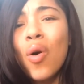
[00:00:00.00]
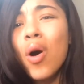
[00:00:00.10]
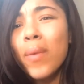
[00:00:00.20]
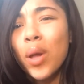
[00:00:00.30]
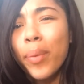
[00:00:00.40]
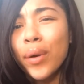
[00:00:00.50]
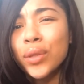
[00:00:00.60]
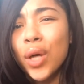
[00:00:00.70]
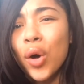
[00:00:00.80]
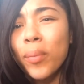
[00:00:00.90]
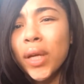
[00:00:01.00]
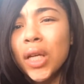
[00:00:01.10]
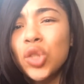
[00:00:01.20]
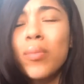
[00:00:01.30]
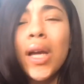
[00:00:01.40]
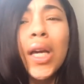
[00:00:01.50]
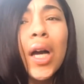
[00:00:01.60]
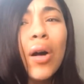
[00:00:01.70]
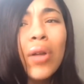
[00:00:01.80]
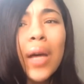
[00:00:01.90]
or by your parents' home because you might
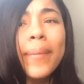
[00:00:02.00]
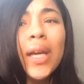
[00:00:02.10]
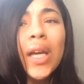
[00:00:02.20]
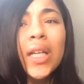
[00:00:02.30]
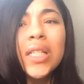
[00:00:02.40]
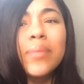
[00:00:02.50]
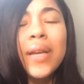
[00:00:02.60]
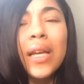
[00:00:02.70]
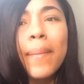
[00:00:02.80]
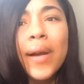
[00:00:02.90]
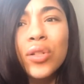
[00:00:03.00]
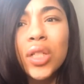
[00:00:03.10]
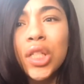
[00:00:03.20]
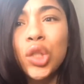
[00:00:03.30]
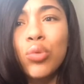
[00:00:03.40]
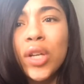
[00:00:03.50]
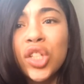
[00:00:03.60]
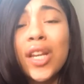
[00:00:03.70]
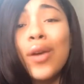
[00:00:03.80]
get caught like me and just be an embarrassing situation.